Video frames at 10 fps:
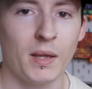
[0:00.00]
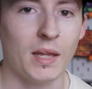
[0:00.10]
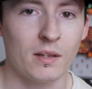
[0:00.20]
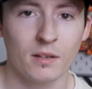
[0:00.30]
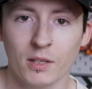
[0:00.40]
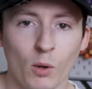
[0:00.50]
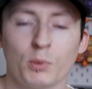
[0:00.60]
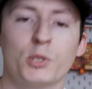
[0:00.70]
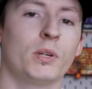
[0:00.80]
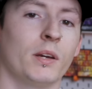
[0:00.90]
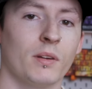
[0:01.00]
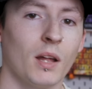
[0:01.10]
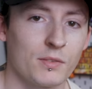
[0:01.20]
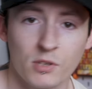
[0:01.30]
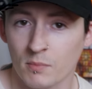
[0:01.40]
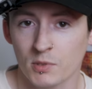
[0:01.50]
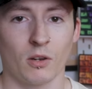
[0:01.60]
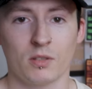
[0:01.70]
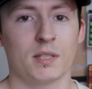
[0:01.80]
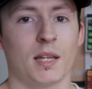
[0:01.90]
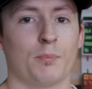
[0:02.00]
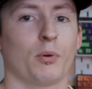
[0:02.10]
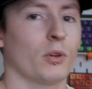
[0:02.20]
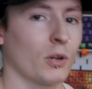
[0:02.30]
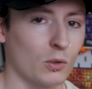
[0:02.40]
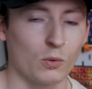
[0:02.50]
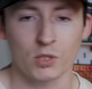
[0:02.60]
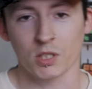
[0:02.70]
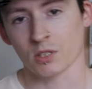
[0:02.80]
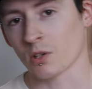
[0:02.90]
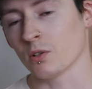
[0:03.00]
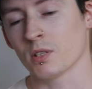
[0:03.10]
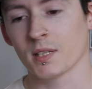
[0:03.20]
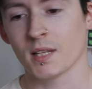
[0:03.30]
me the opportunity of a lifetime to go to their product launches, go to